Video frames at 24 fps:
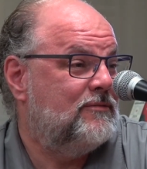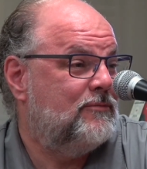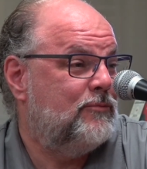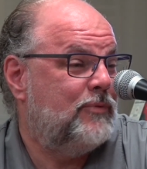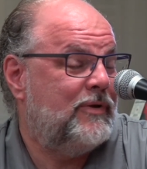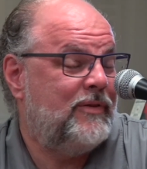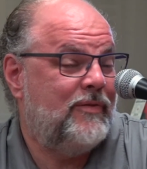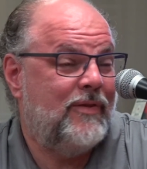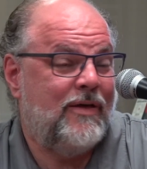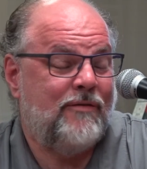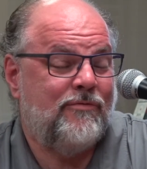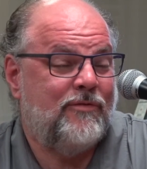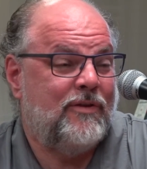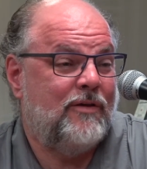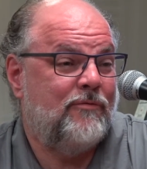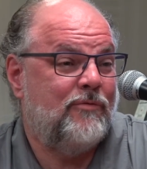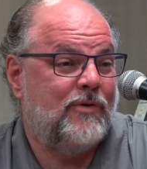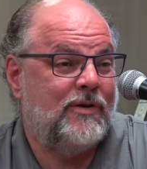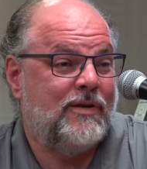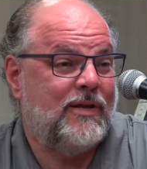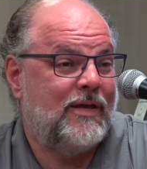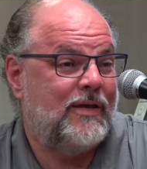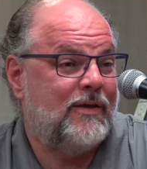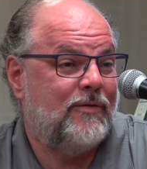We left
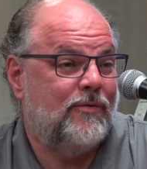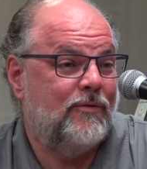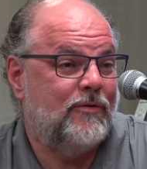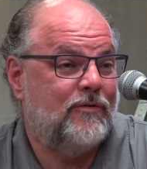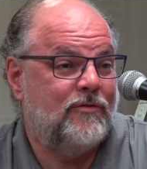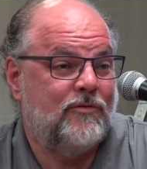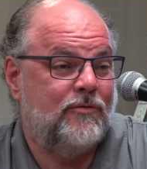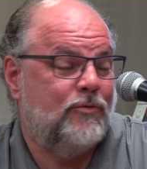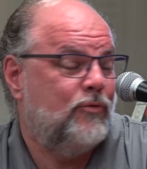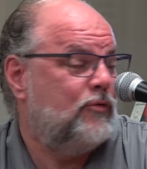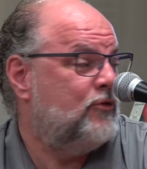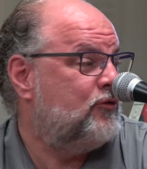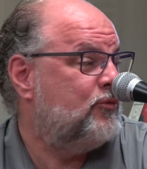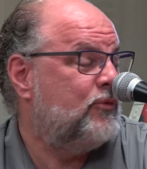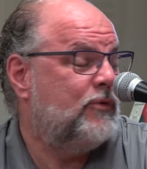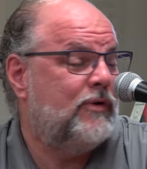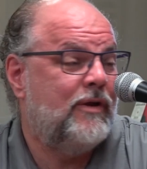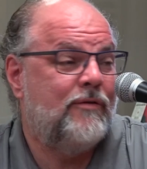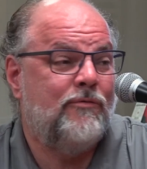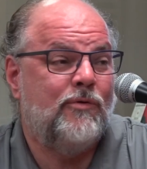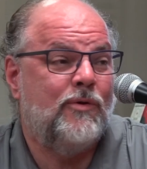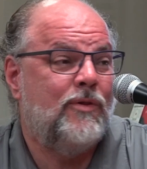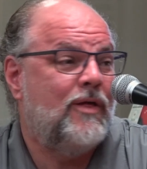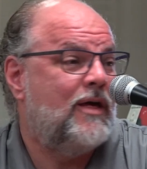every day at lunch. Doors were
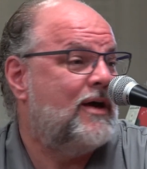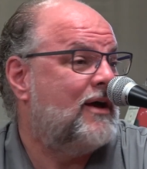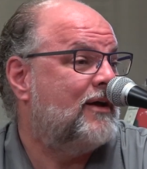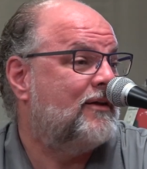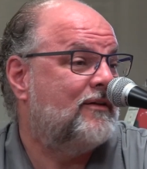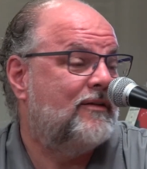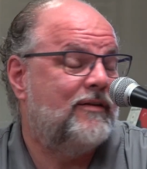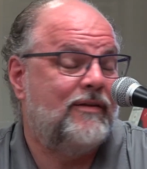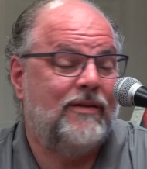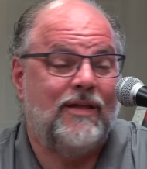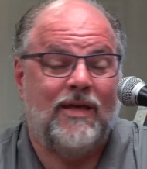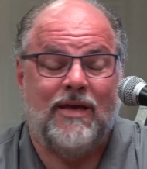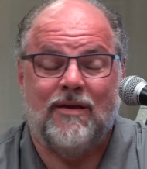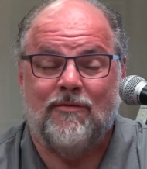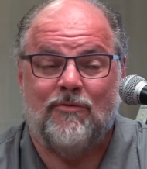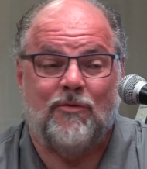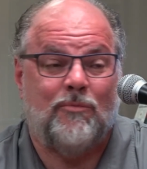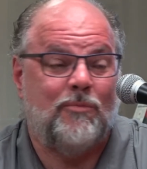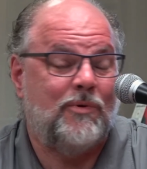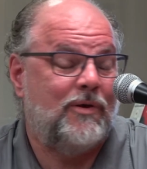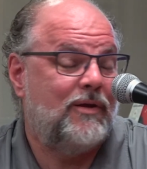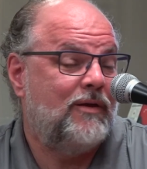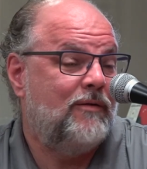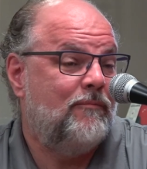never locked. Didn't have
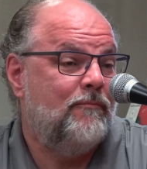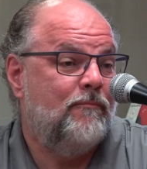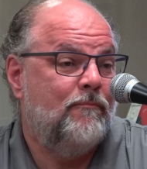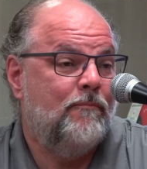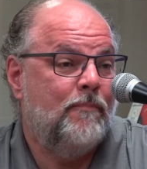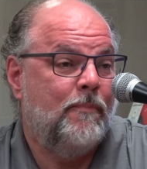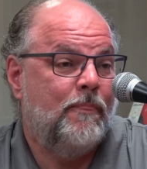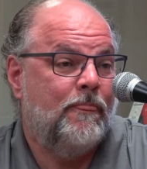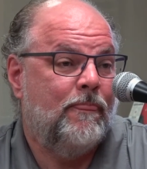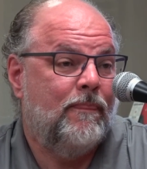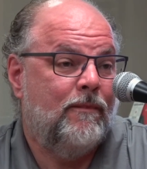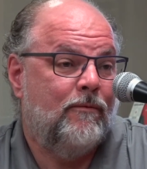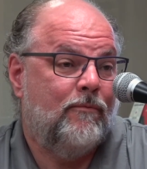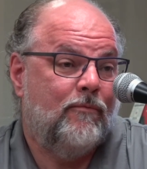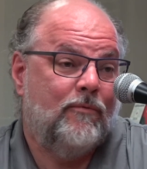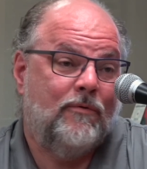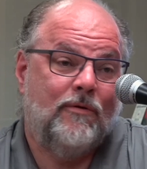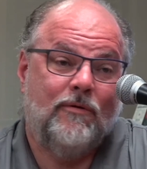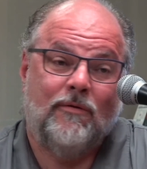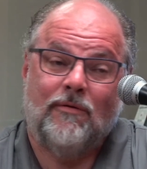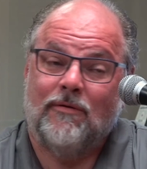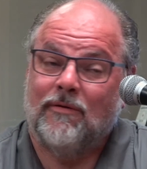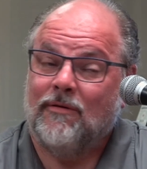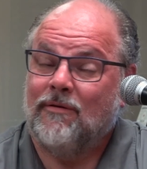to be.
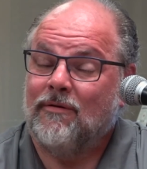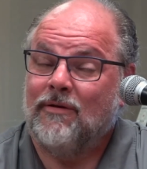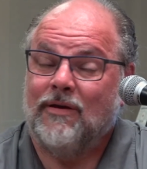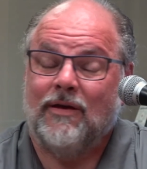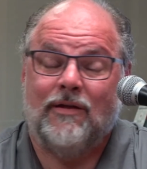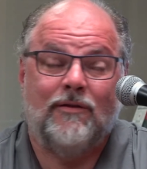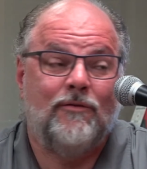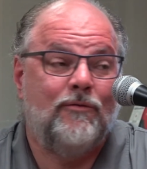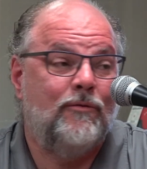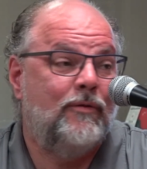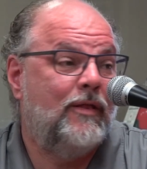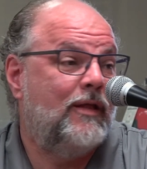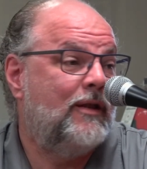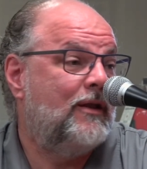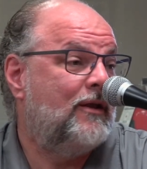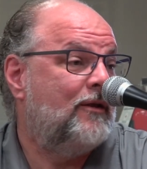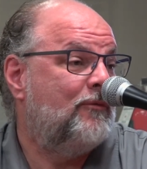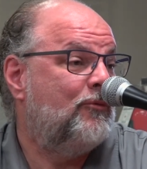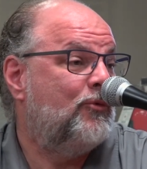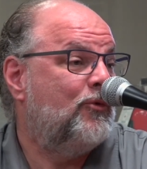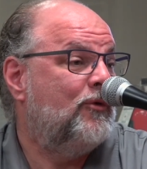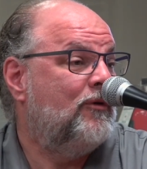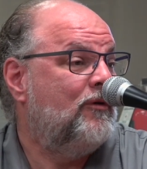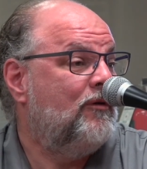Mm-hmm. I can't do that
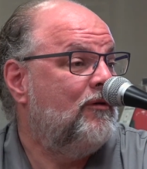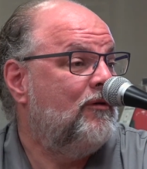anymore.